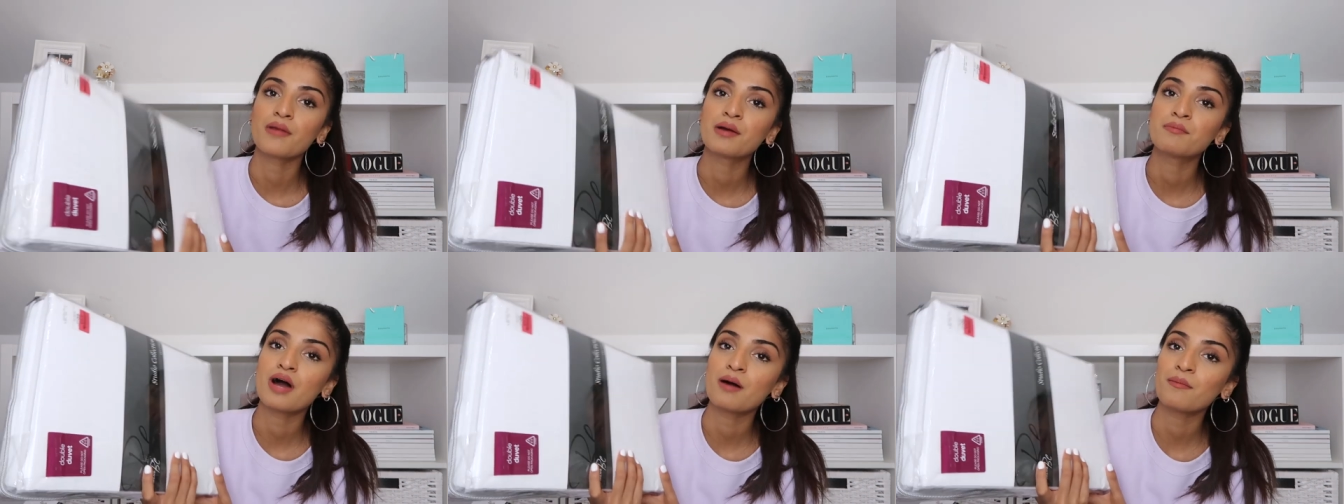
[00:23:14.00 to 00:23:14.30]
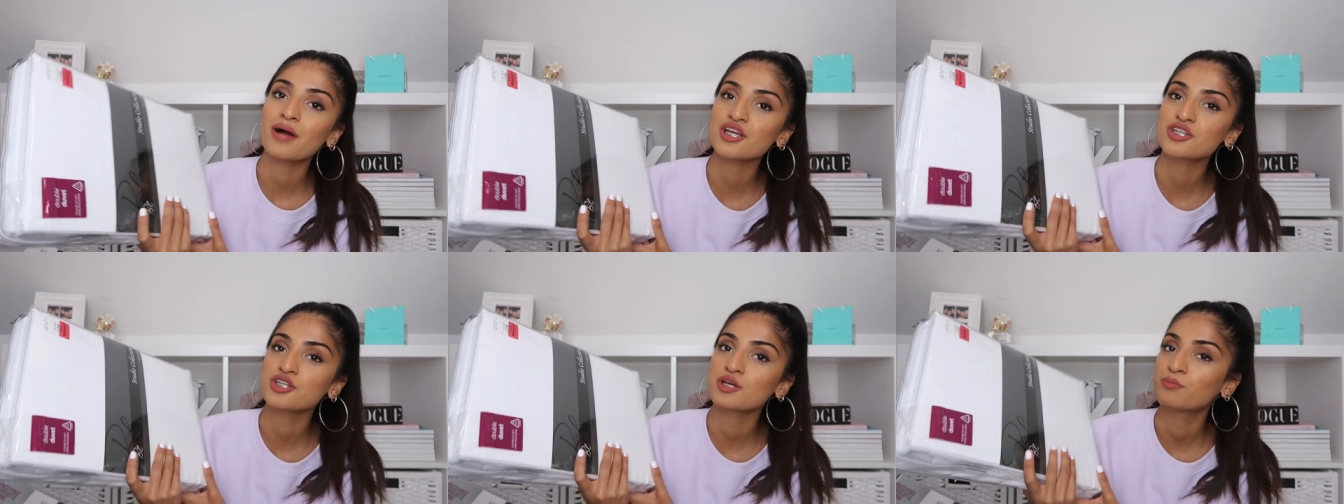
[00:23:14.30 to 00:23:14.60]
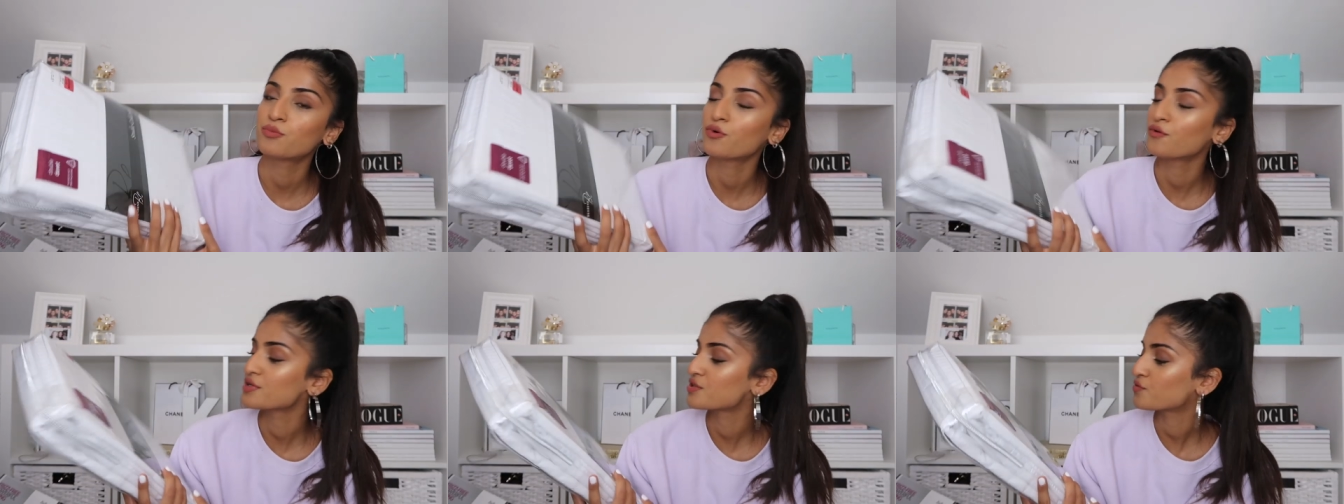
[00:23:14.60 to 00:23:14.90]
My mum actually
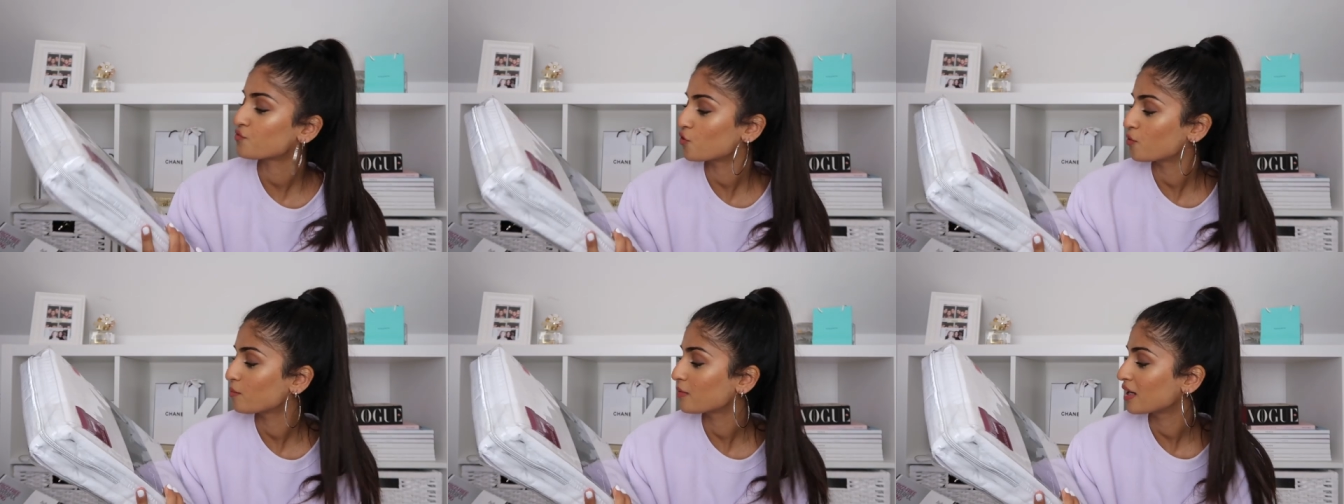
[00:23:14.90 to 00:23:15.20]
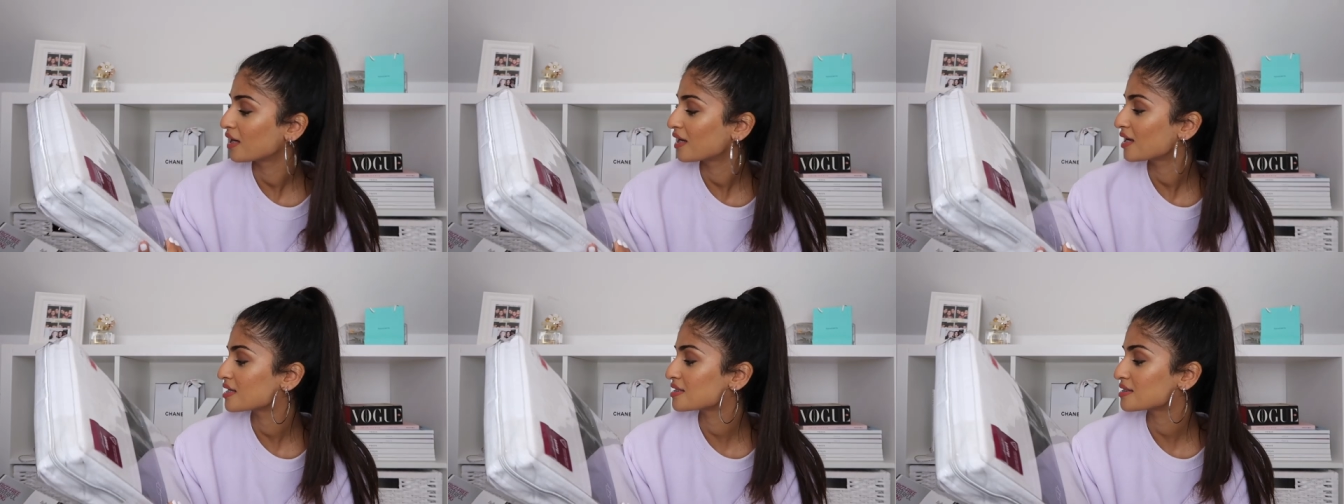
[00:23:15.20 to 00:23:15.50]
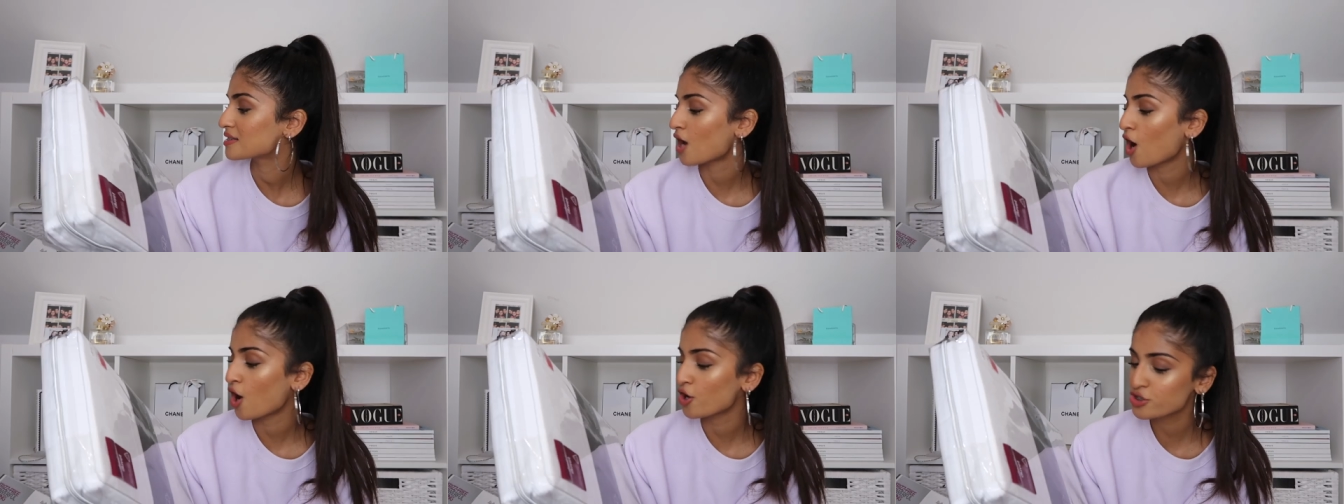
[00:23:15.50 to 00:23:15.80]
bought this for me.
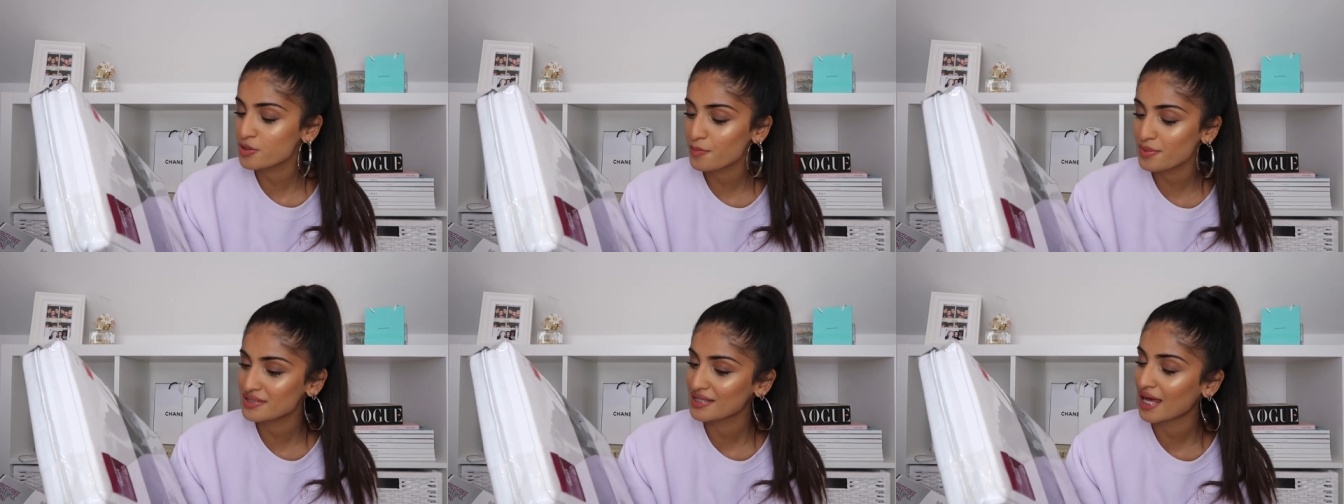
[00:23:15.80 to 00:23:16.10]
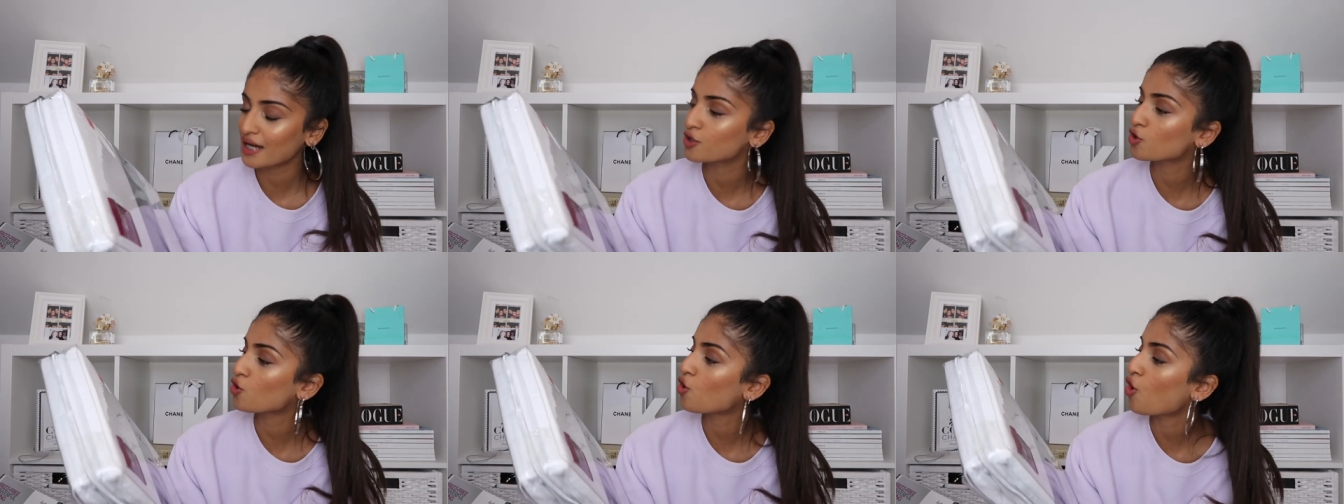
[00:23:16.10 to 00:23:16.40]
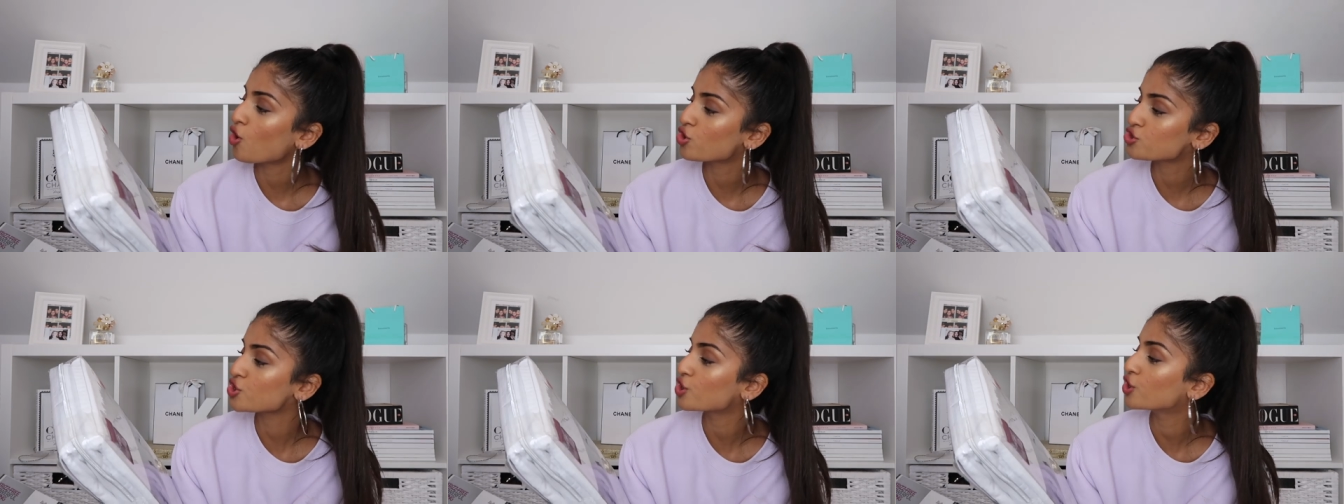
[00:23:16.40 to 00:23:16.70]
It's one hundred percent
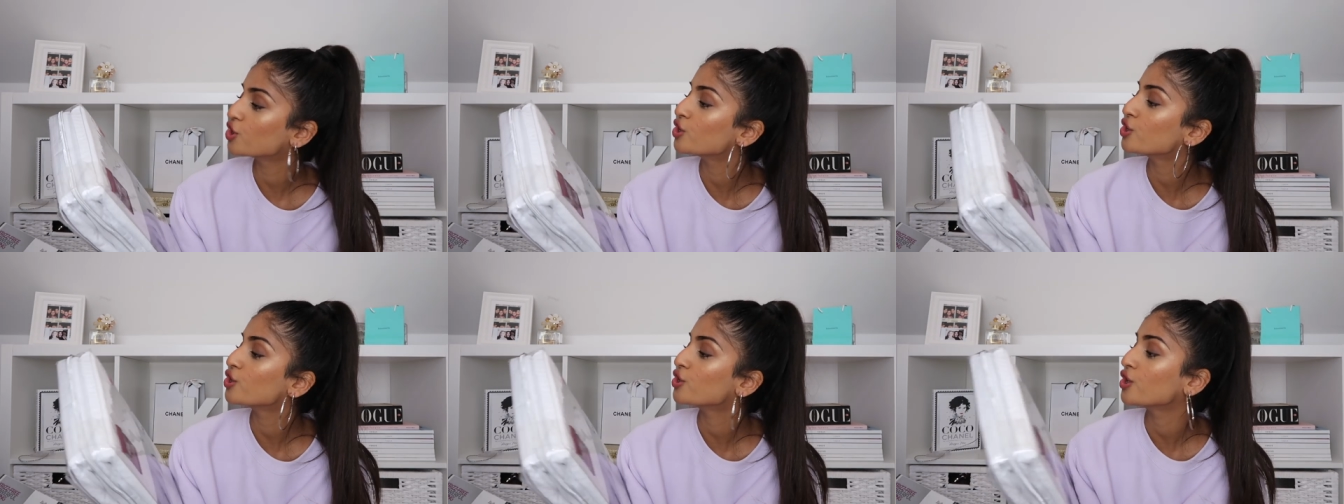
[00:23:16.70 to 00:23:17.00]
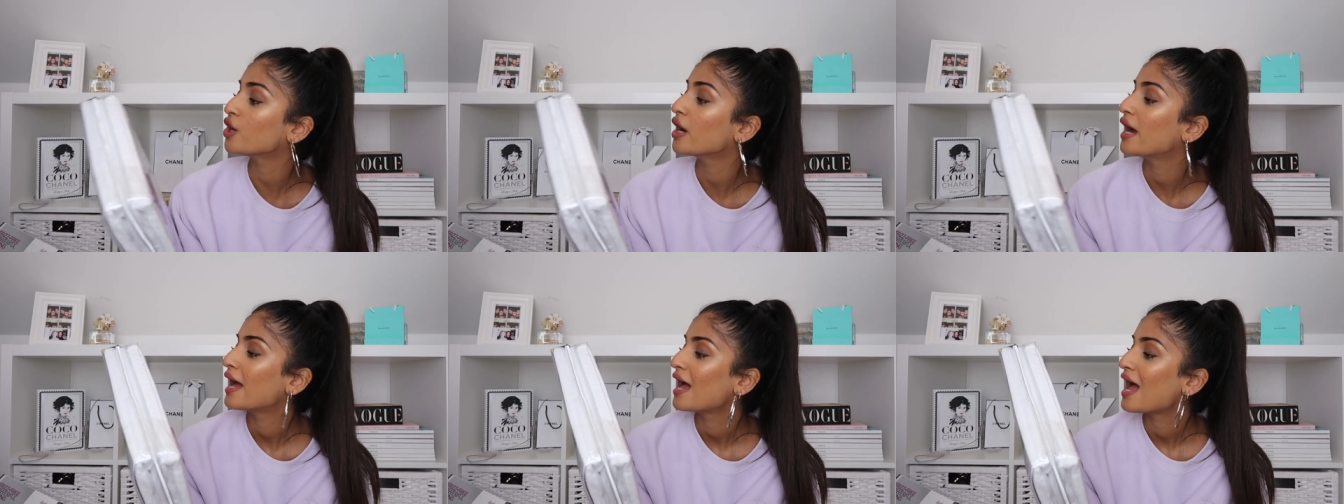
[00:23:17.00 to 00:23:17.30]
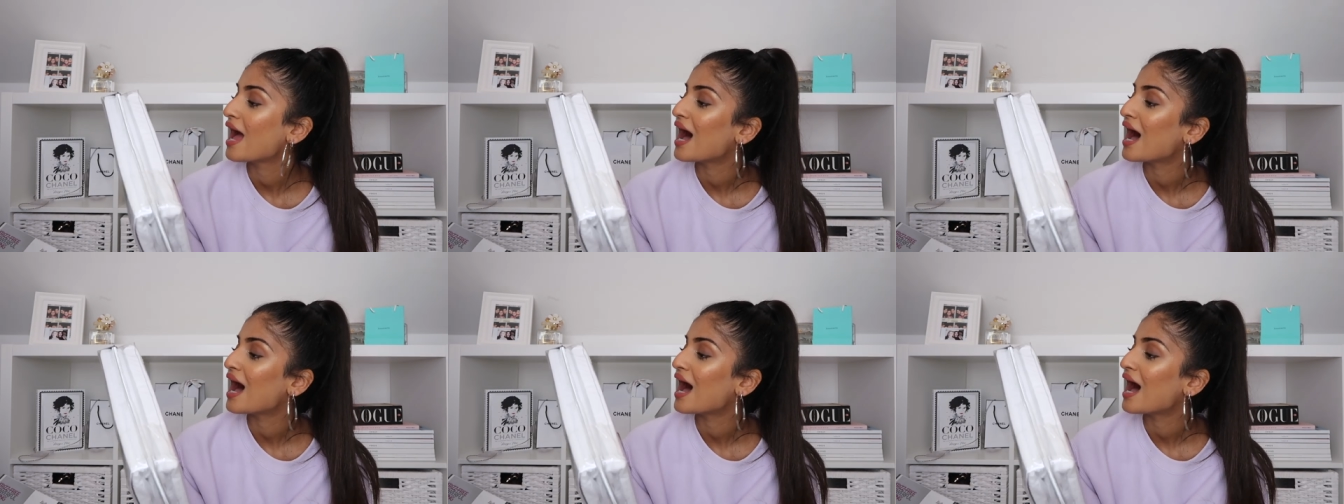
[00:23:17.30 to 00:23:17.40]
cotton